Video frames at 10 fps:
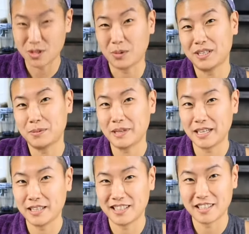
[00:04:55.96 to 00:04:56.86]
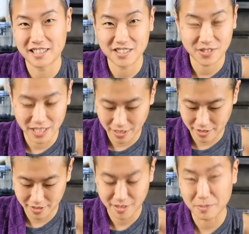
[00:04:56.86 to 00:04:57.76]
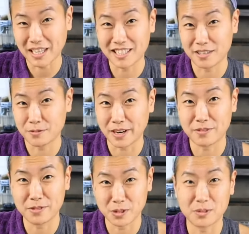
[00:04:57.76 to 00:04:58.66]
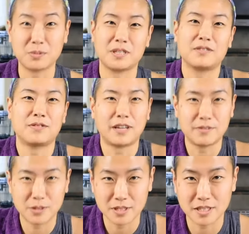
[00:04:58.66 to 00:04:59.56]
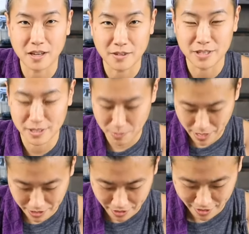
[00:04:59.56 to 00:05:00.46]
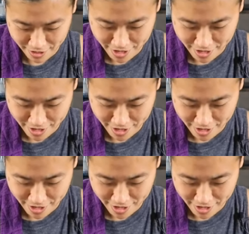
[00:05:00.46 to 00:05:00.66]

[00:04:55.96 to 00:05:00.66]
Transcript: doughy to me. I just feel like I'm not eating fried food, which fried food is obviously better.